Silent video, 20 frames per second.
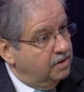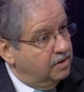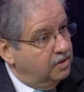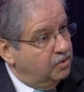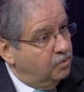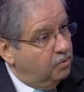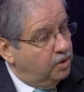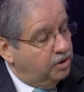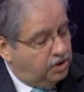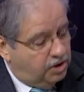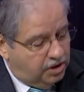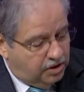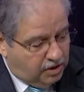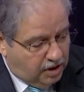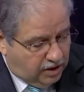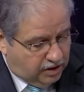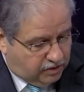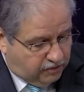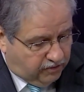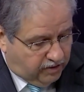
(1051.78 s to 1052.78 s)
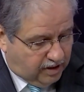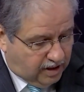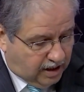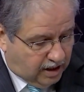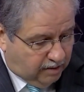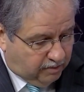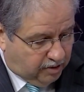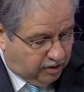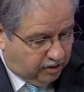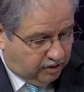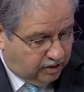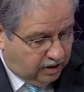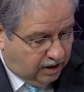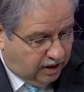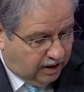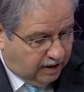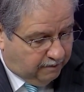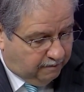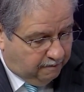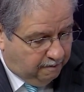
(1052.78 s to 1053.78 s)
Which is phenomenal.
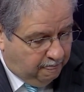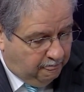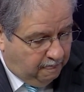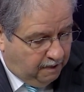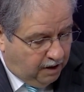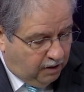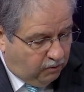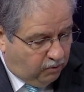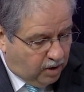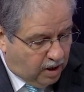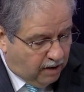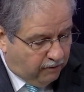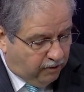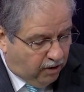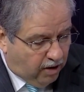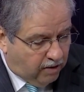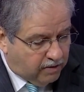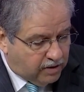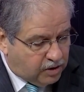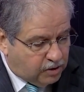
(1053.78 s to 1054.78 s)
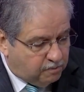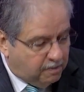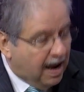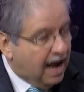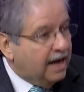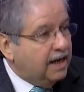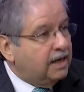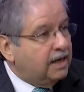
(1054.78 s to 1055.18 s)
We have our Hispanic